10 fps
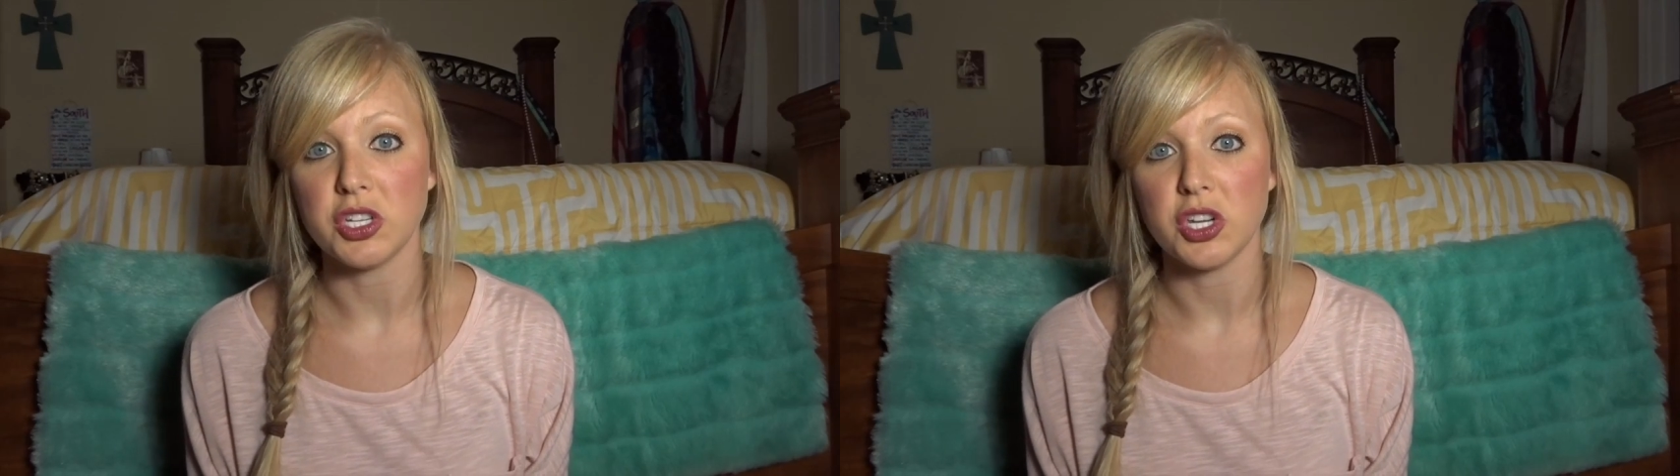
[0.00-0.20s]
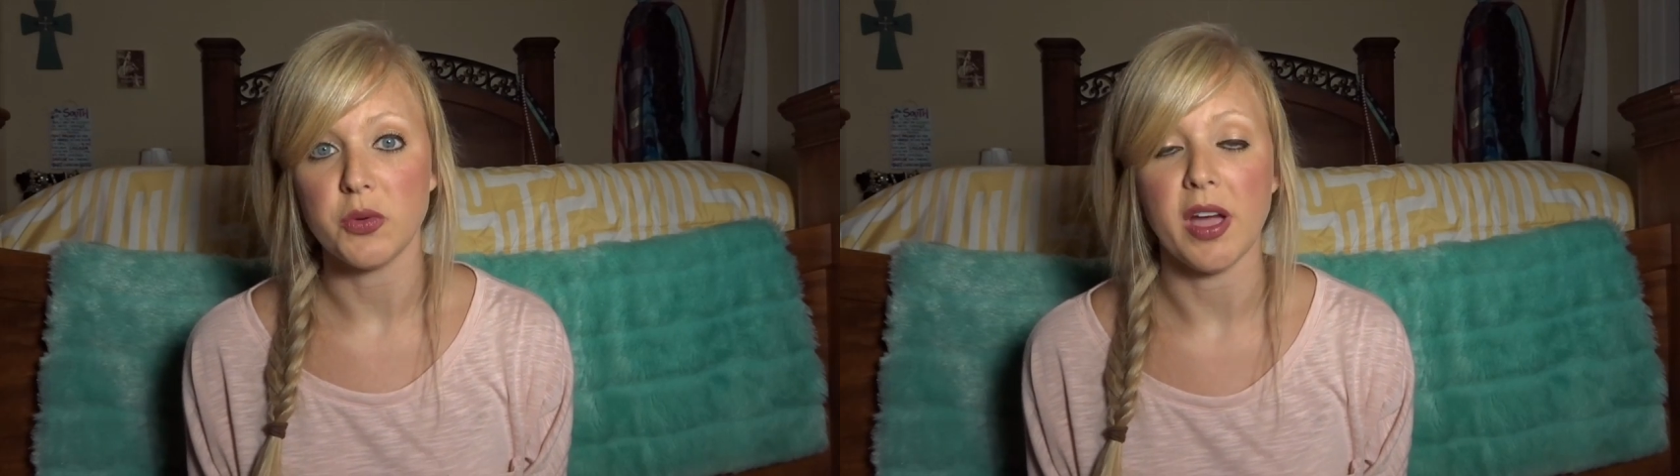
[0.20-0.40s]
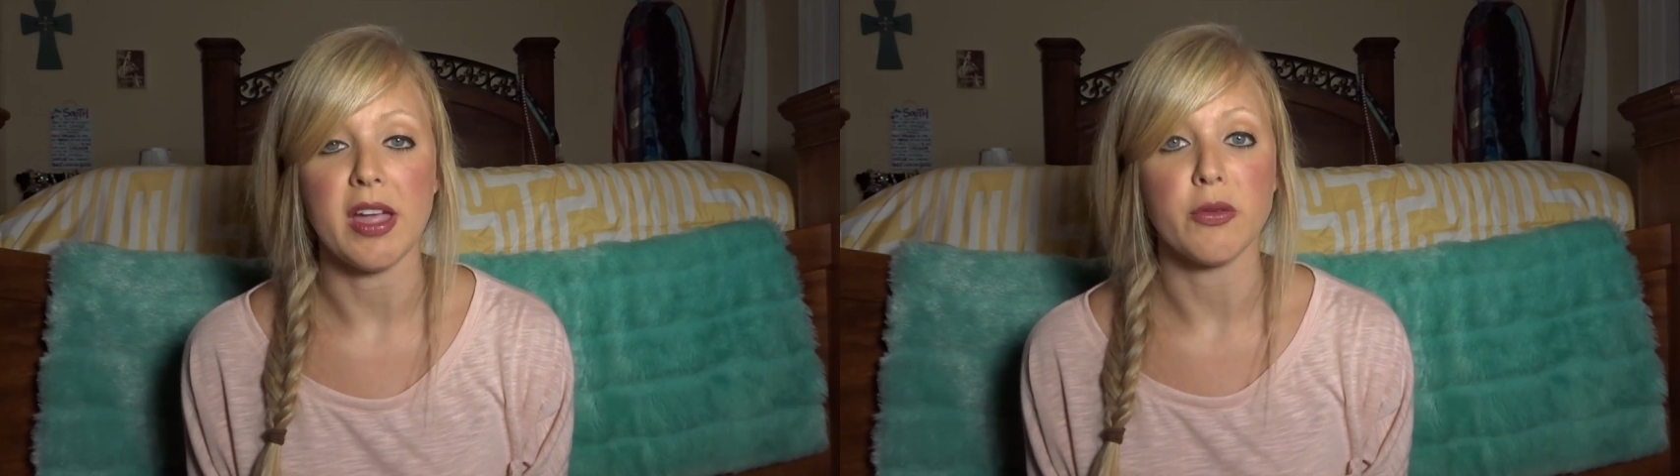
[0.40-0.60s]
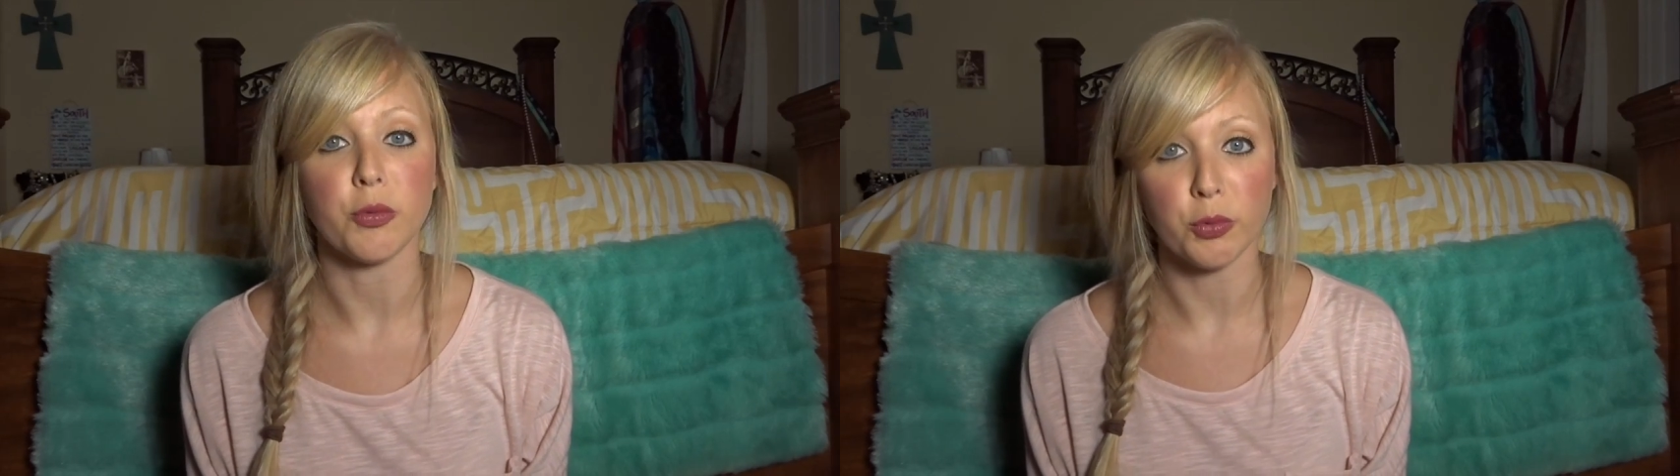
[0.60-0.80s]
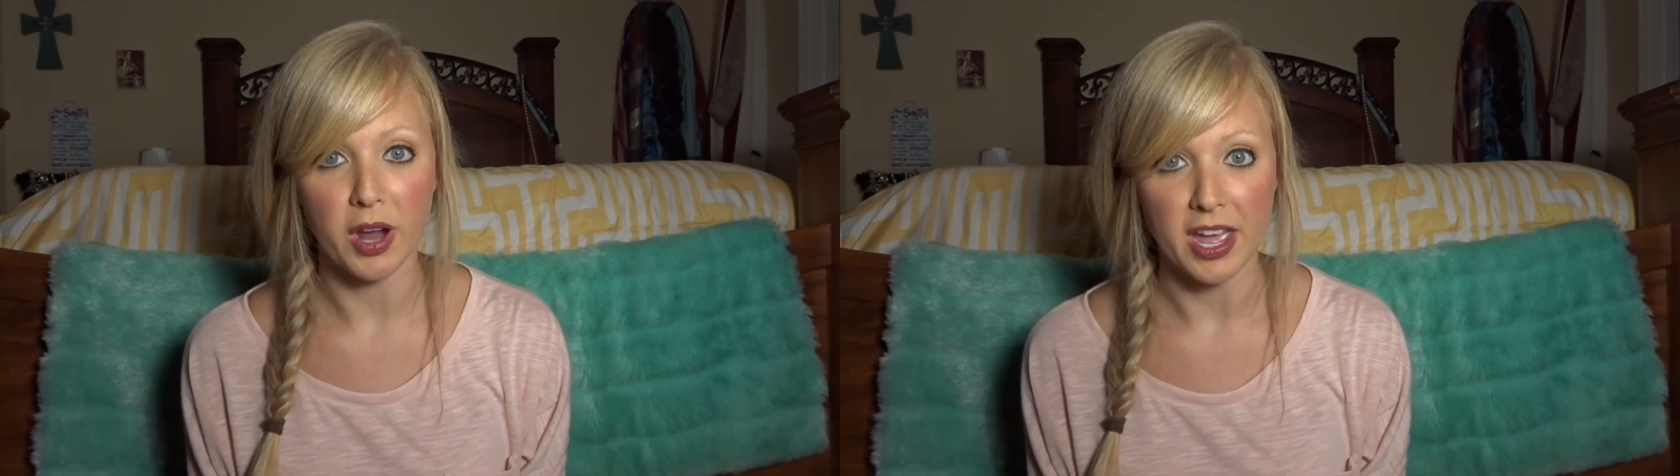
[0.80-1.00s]
to a
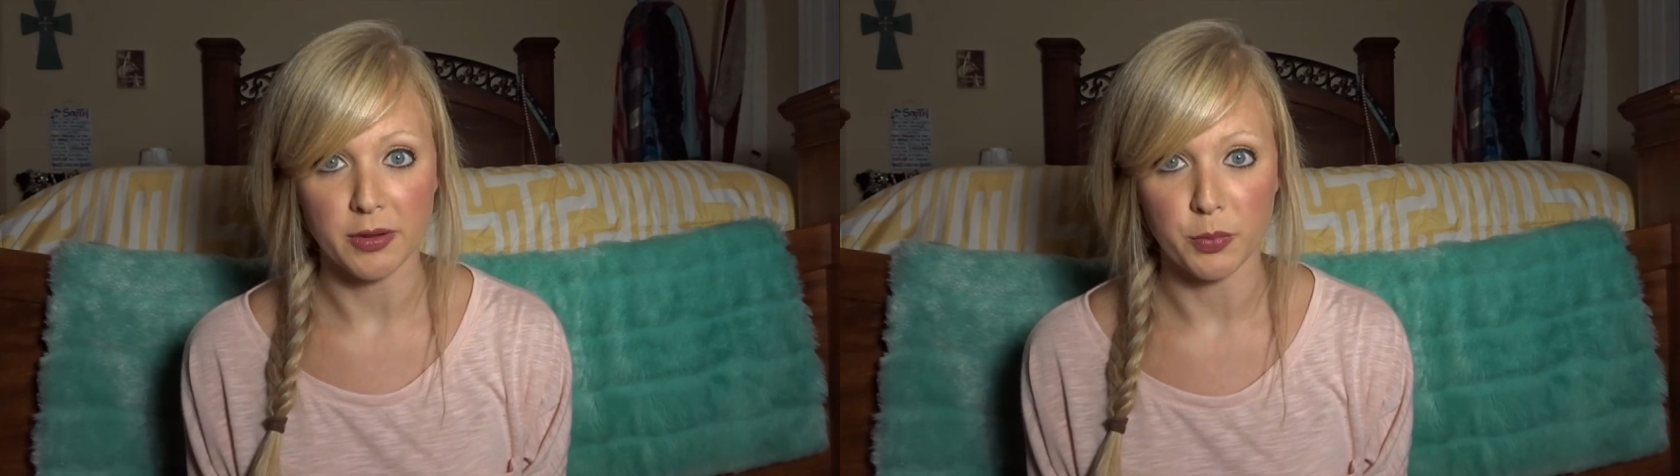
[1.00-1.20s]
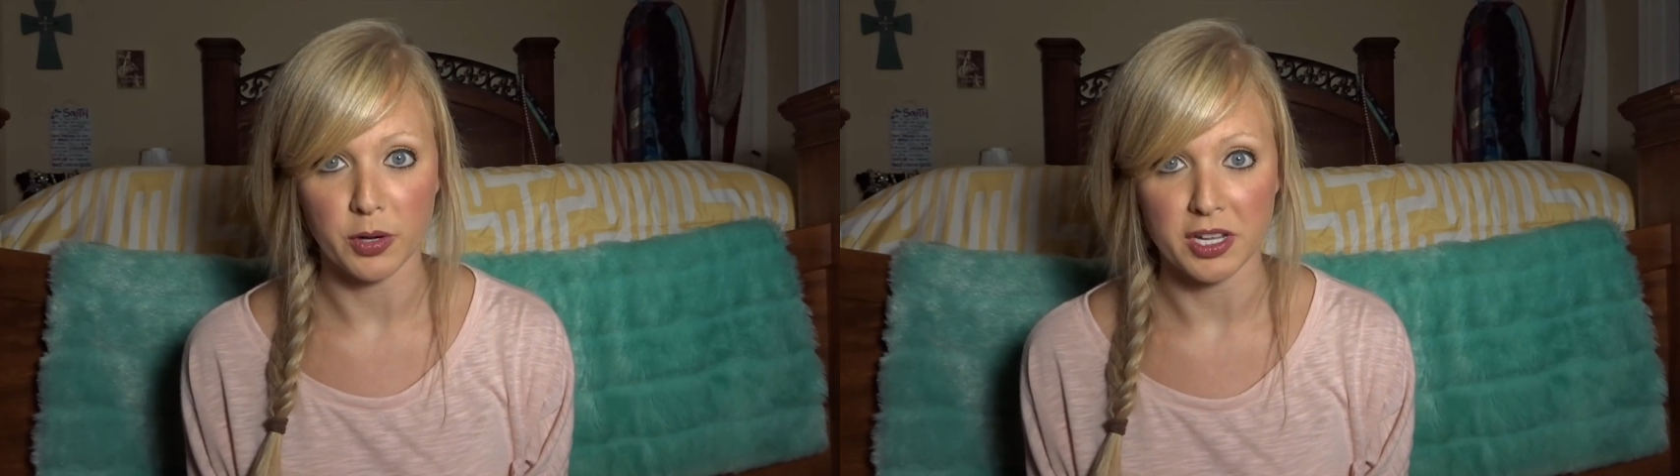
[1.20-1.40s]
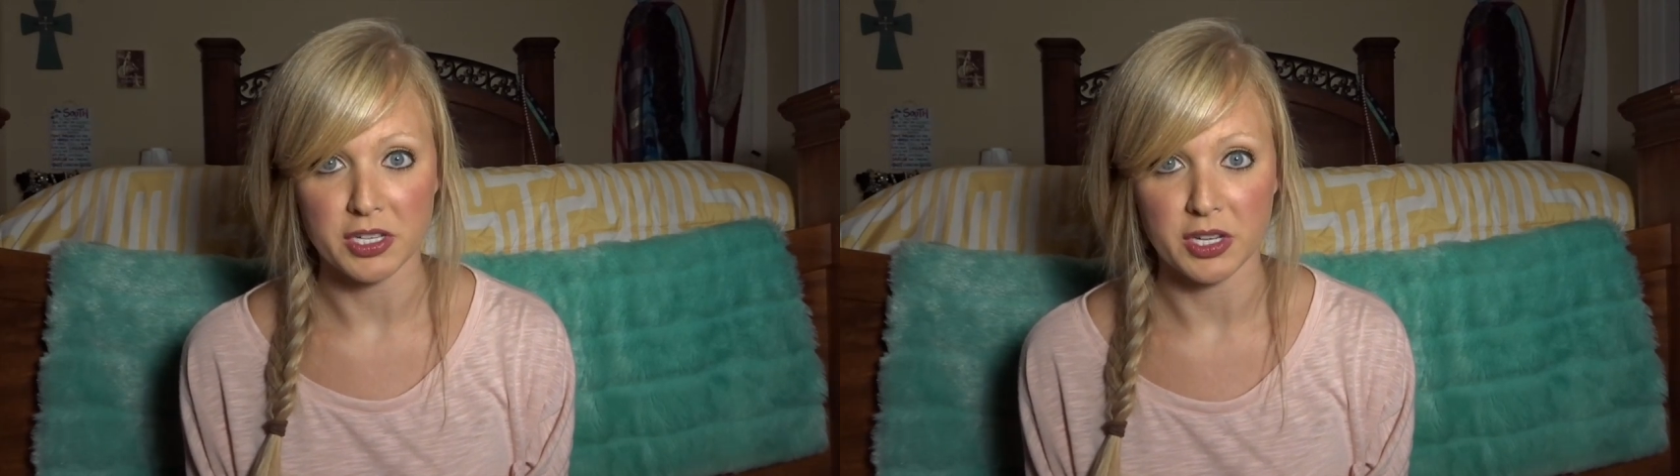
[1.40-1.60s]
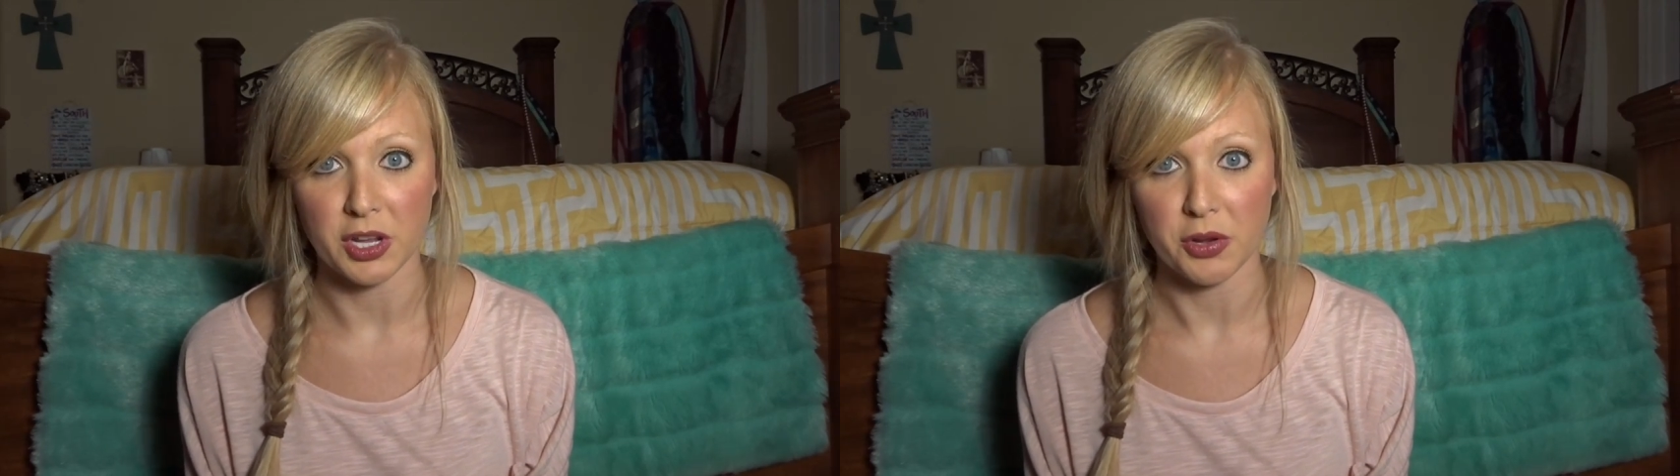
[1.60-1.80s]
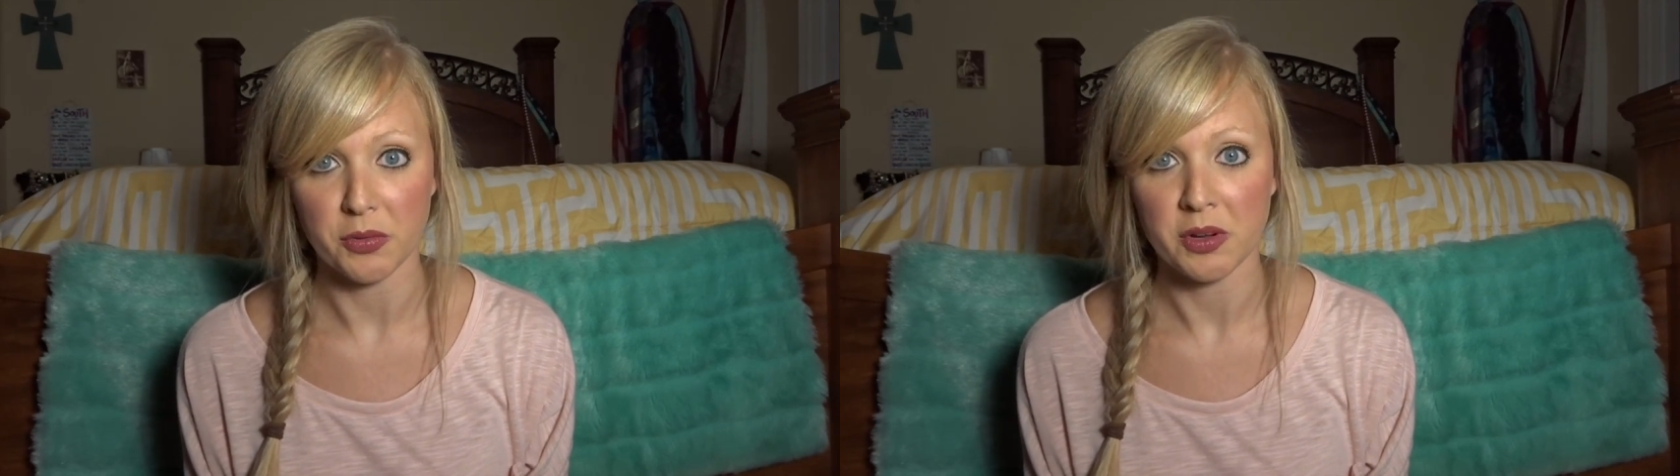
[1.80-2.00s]
red pretty
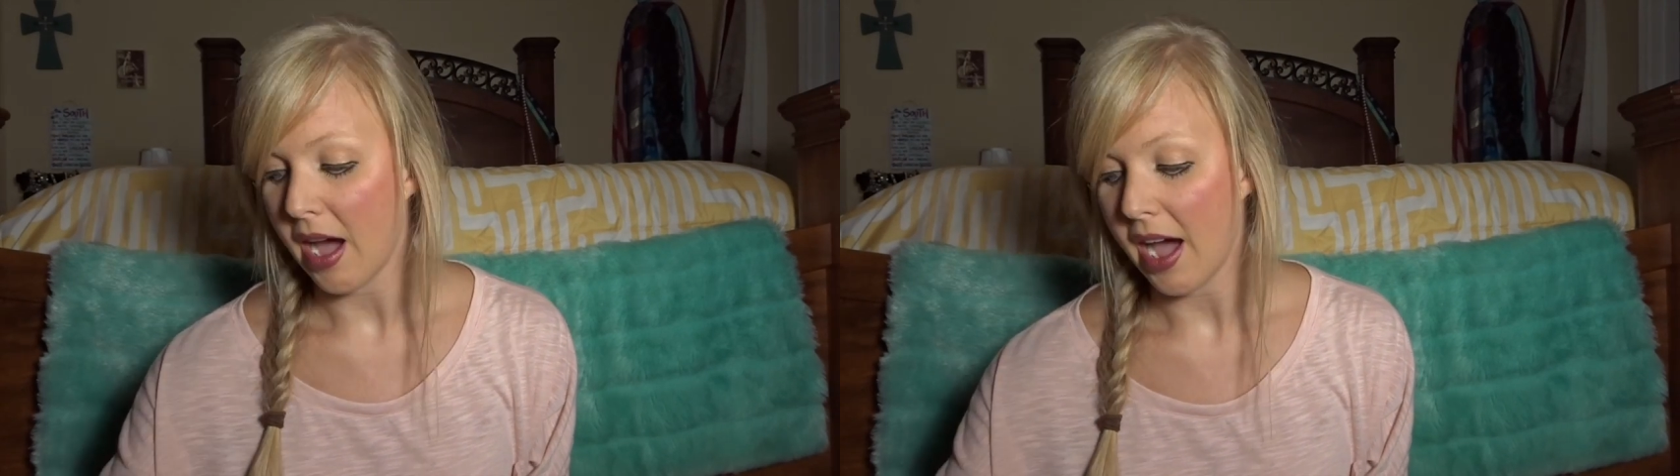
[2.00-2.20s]
soon.